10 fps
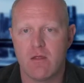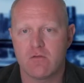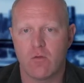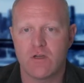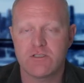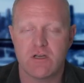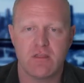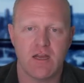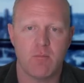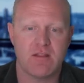So I want you to
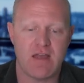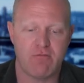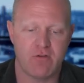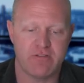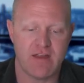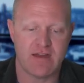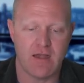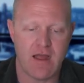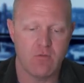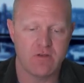think about that for a second.
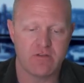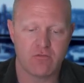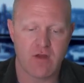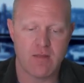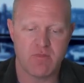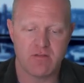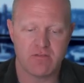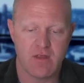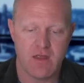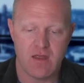I would describe
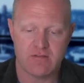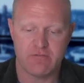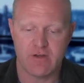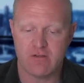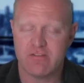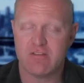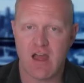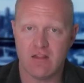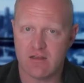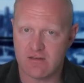this as a very
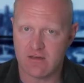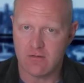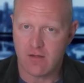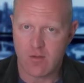solid deal.